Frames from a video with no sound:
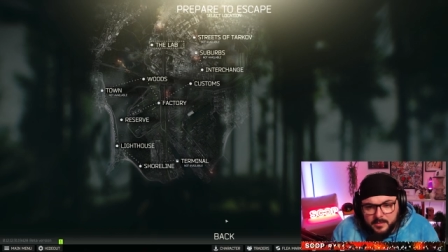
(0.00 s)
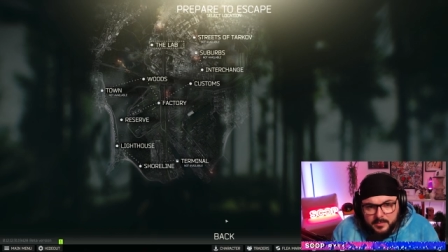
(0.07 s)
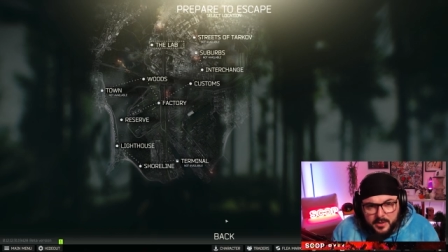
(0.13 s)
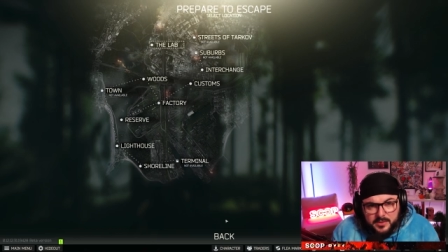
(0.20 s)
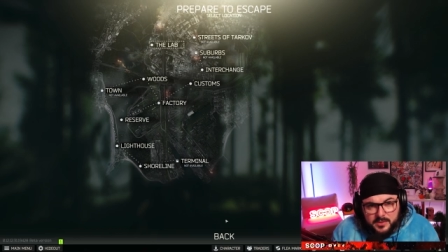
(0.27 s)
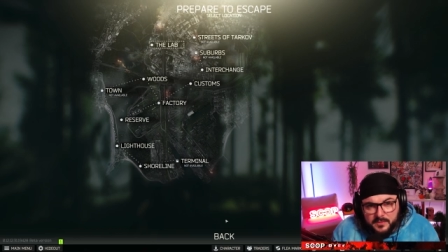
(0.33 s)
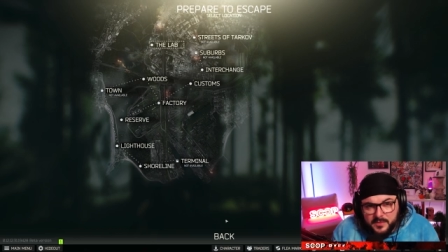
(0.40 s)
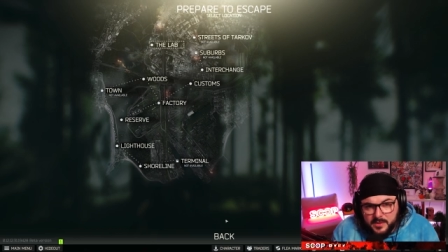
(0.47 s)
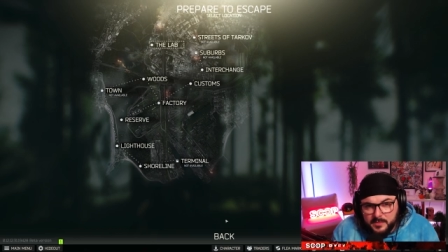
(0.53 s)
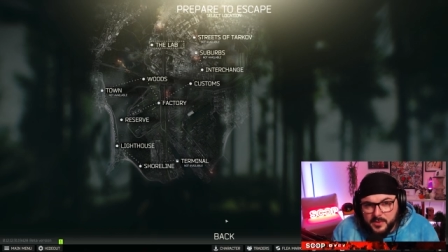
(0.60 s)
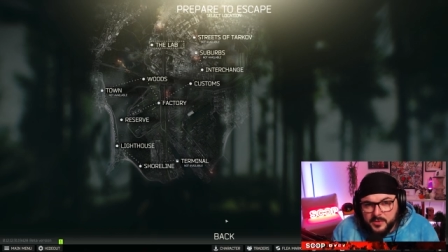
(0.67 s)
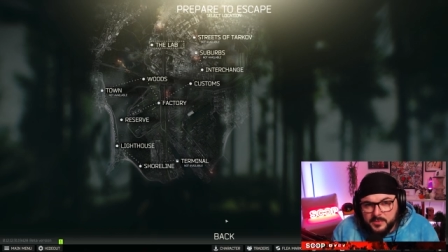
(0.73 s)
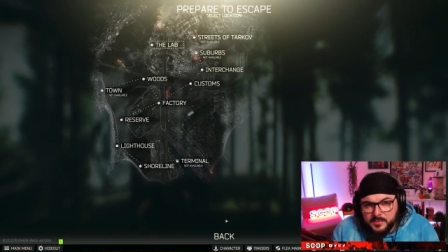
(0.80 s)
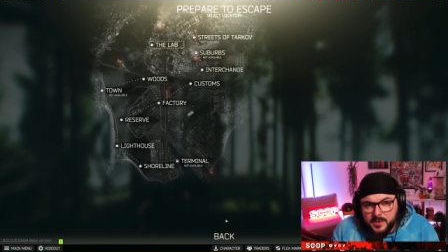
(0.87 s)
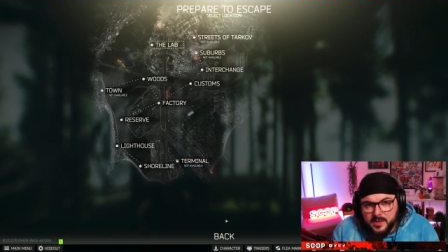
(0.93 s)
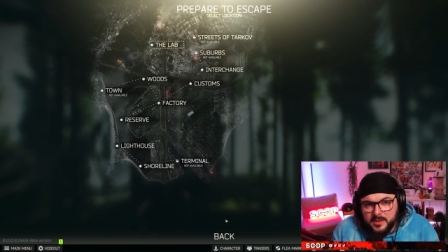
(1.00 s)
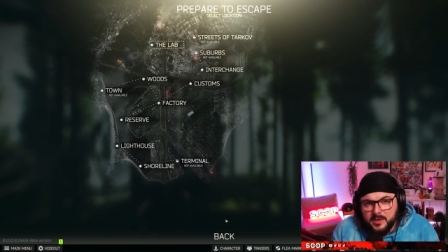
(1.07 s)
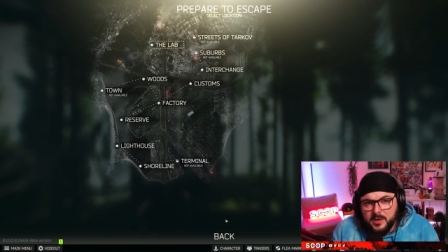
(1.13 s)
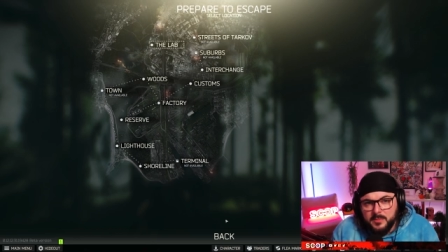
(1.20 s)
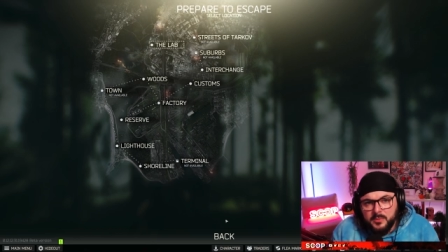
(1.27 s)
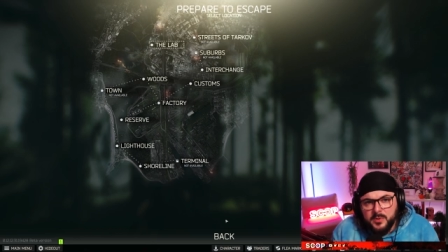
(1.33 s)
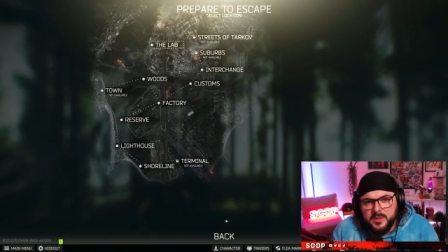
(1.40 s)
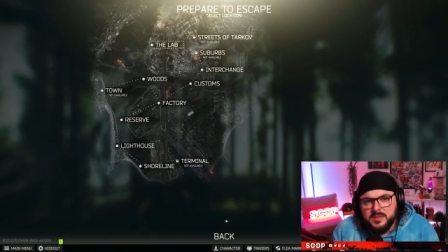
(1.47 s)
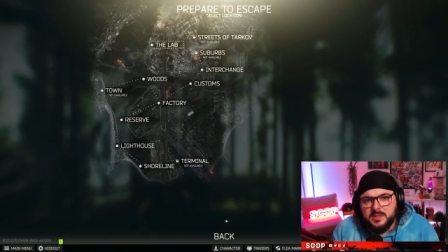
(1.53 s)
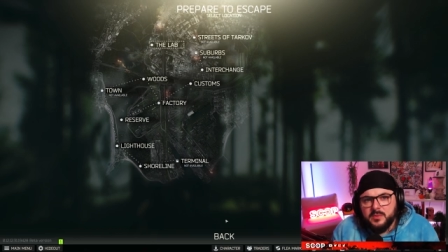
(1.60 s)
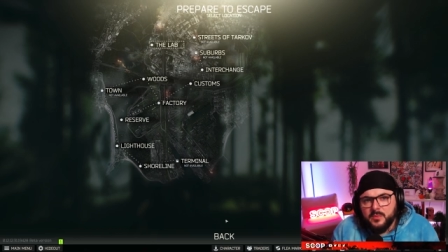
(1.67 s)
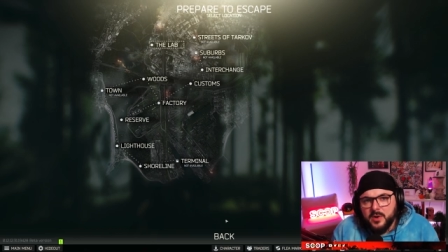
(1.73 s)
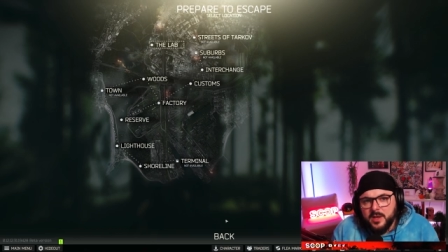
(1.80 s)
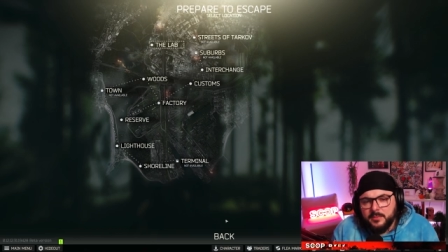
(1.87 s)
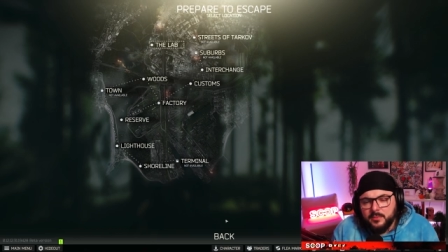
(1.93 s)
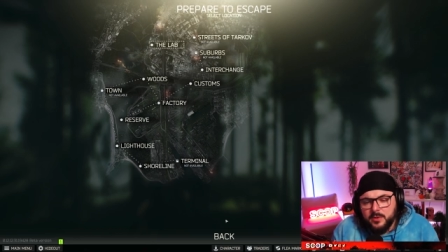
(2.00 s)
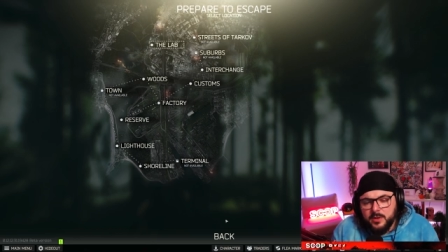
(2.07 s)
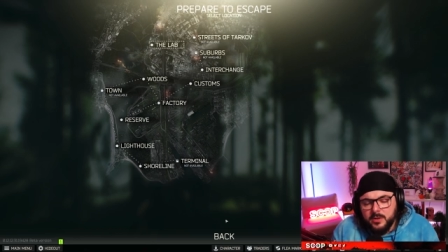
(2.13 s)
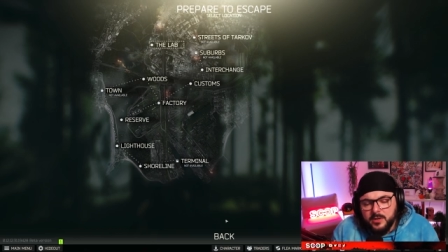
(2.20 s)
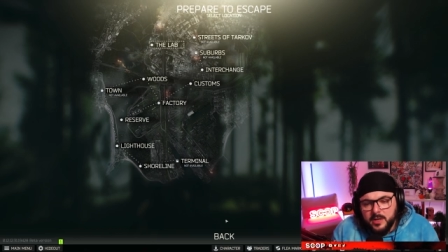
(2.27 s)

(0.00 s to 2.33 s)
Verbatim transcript: But also for the most part, there are points in the wipe where you're